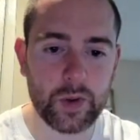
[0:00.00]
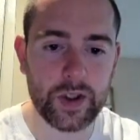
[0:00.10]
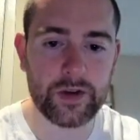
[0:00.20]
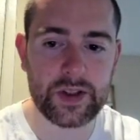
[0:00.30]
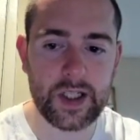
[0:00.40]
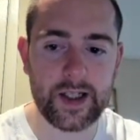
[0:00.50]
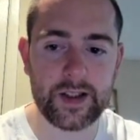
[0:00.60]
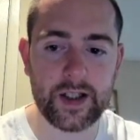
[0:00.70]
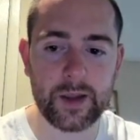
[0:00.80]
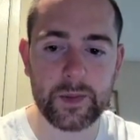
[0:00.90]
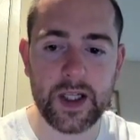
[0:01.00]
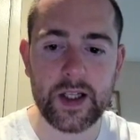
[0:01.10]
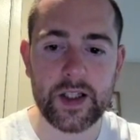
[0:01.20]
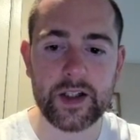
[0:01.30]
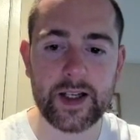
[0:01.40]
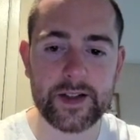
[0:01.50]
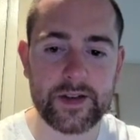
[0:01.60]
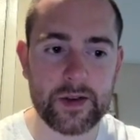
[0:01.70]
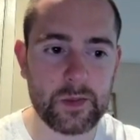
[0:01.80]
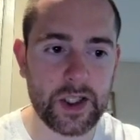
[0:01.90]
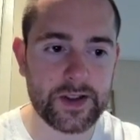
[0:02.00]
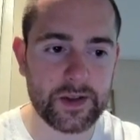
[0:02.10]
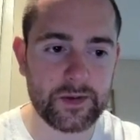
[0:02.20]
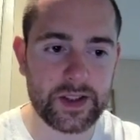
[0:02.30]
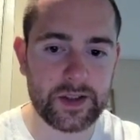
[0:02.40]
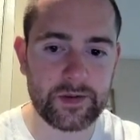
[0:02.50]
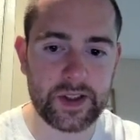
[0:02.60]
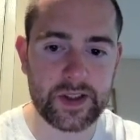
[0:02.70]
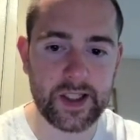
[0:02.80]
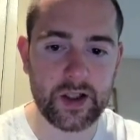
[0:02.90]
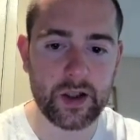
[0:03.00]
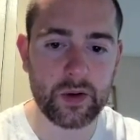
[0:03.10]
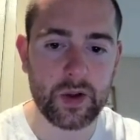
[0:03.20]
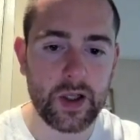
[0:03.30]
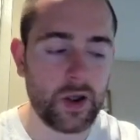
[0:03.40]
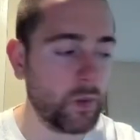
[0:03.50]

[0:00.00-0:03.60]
when you signed up, you had 2 months of Easy Fees IO